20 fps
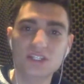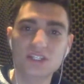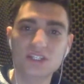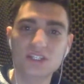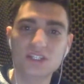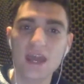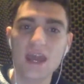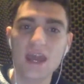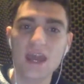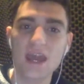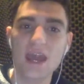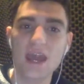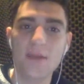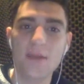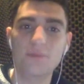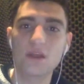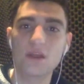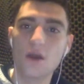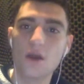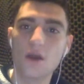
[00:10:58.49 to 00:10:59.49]
can't
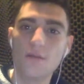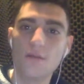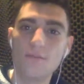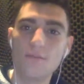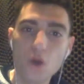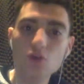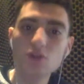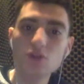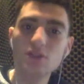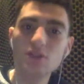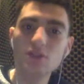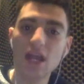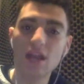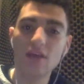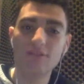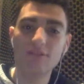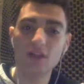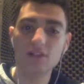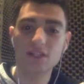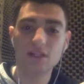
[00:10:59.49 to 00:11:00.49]
happen. Most
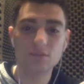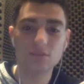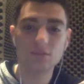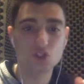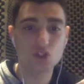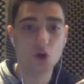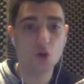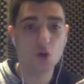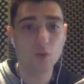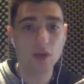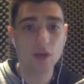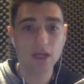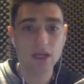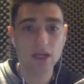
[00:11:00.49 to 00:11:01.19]
NFL teams don't win a